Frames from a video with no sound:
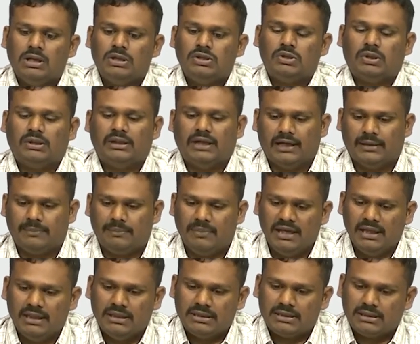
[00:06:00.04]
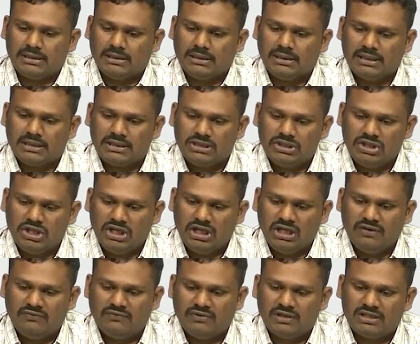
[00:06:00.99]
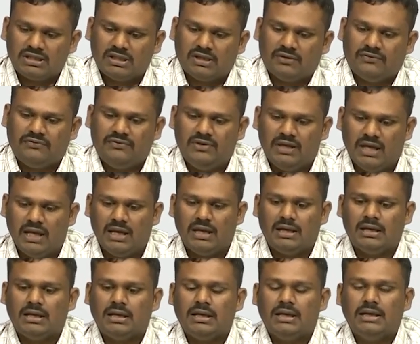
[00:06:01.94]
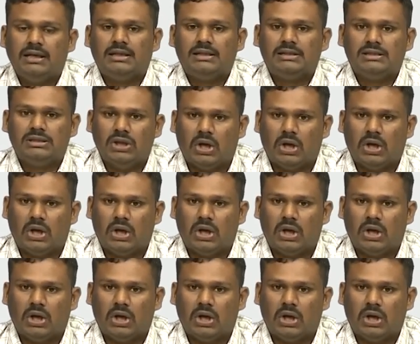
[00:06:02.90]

So, that means this G inverse of A, it is